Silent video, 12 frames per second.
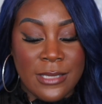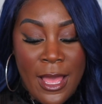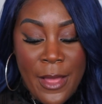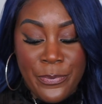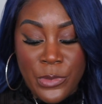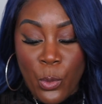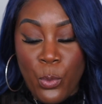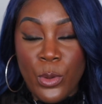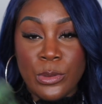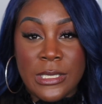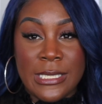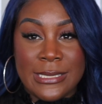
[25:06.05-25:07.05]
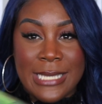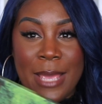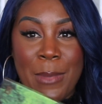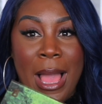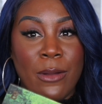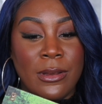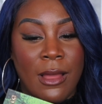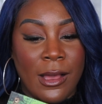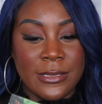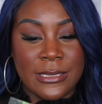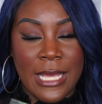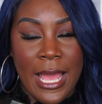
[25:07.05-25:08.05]
The Wilderness came out
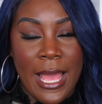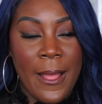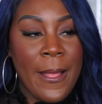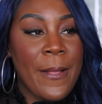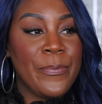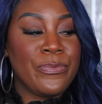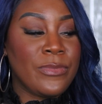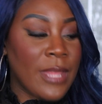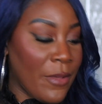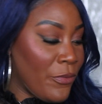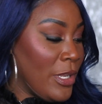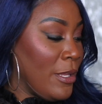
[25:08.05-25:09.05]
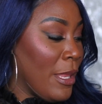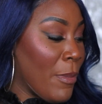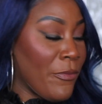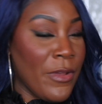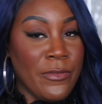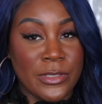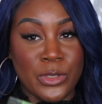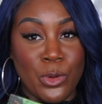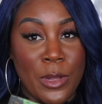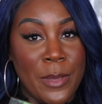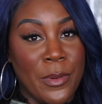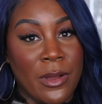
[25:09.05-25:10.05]
last year. Definitely not my favorite
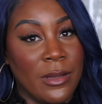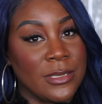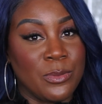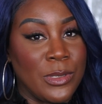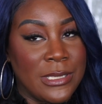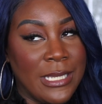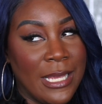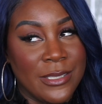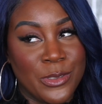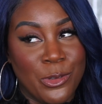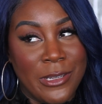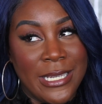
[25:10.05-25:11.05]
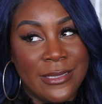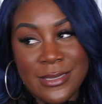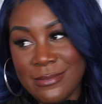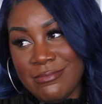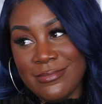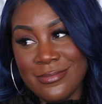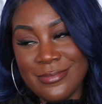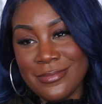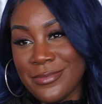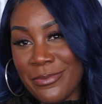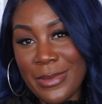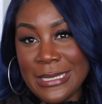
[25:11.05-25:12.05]
story because once again it's greens,
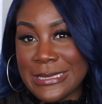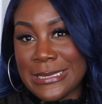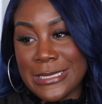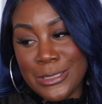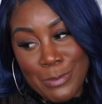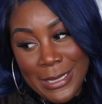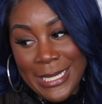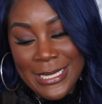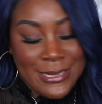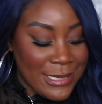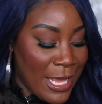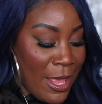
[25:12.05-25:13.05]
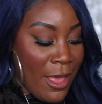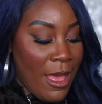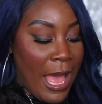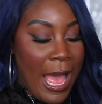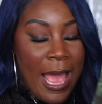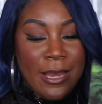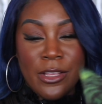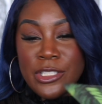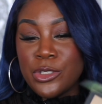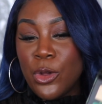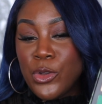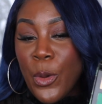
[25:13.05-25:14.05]
shmonnies, and
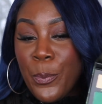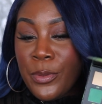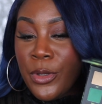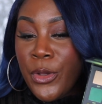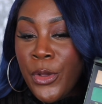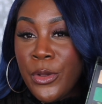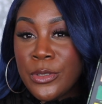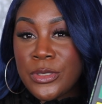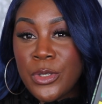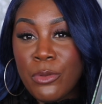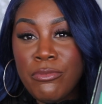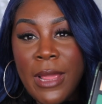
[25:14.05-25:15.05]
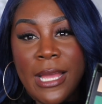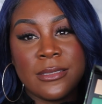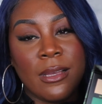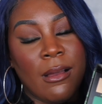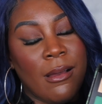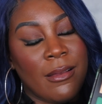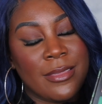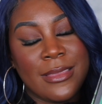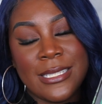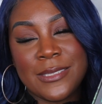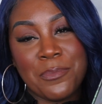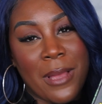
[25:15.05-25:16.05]
it's got your blues, your reds. Oh,
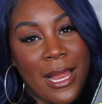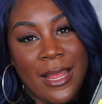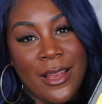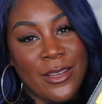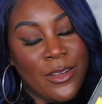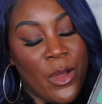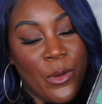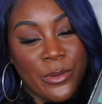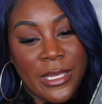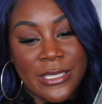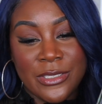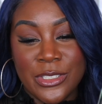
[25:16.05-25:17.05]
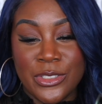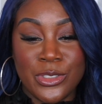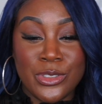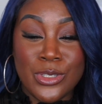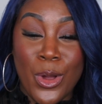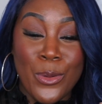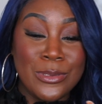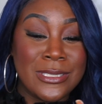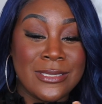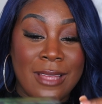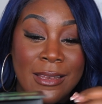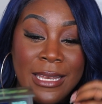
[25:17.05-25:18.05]
this palette alone is just so
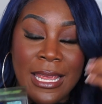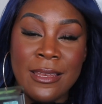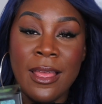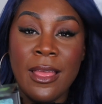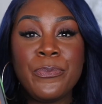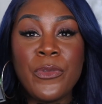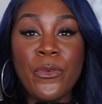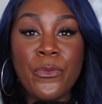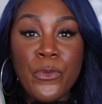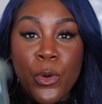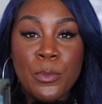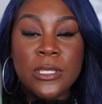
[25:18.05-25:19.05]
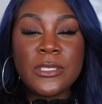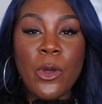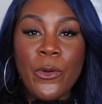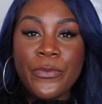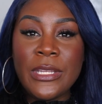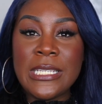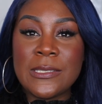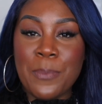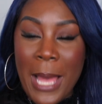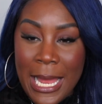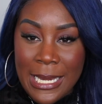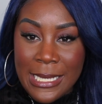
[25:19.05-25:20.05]
stunning. The formulas of these
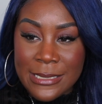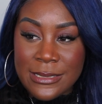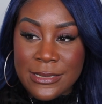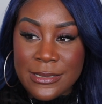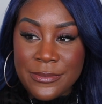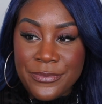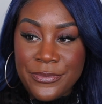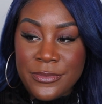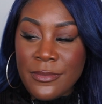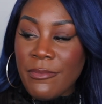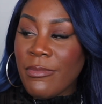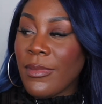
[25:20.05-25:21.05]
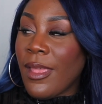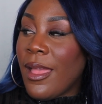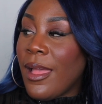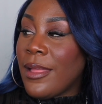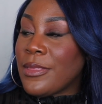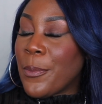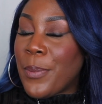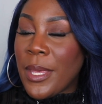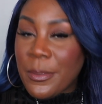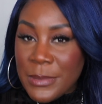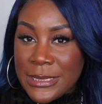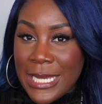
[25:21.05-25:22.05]
palettes, the
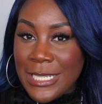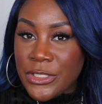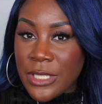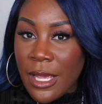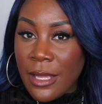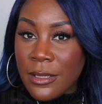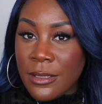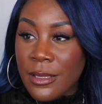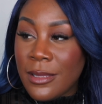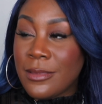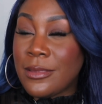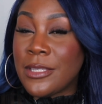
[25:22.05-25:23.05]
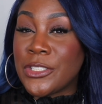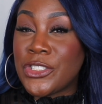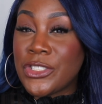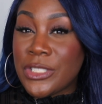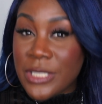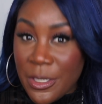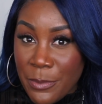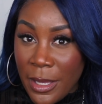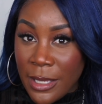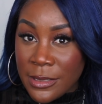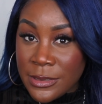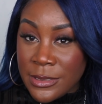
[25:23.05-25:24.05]
pigmentation, the
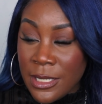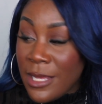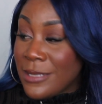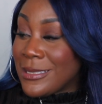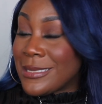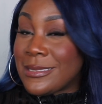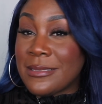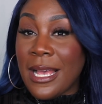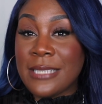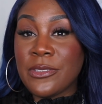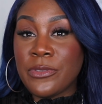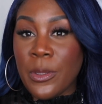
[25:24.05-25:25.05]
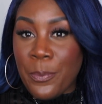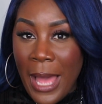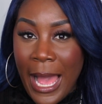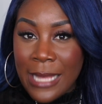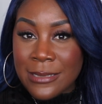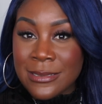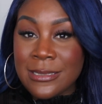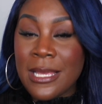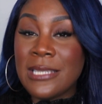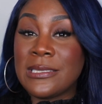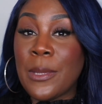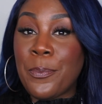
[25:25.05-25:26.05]
shimmers, the size of the pans,
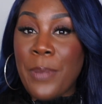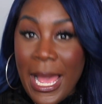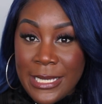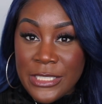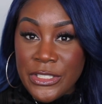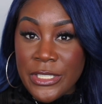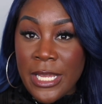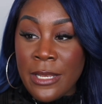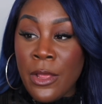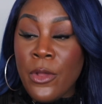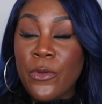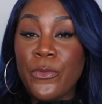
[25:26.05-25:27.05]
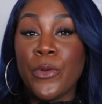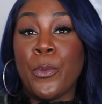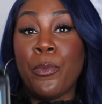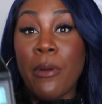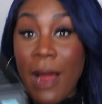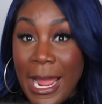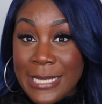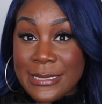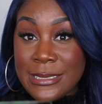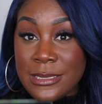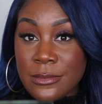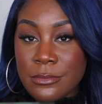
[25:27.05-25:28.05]
the packaging, for the
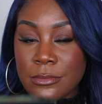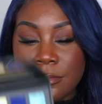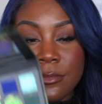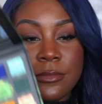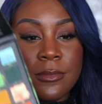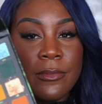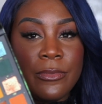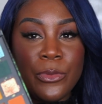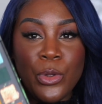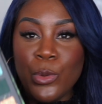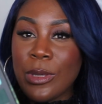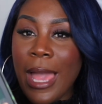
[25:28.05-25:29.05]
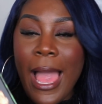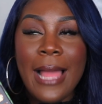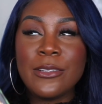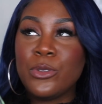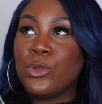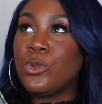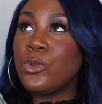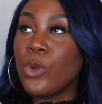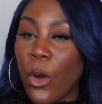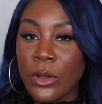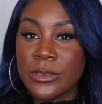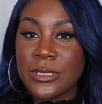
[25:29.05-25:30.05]
price, you
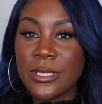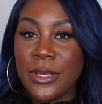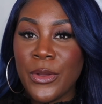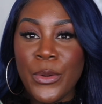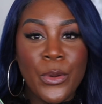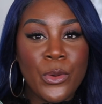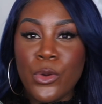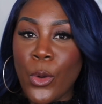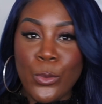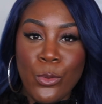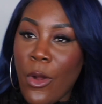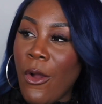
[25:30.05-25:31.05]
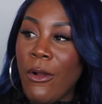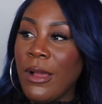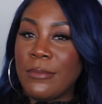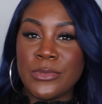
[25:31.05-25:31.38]
cannot go wrong.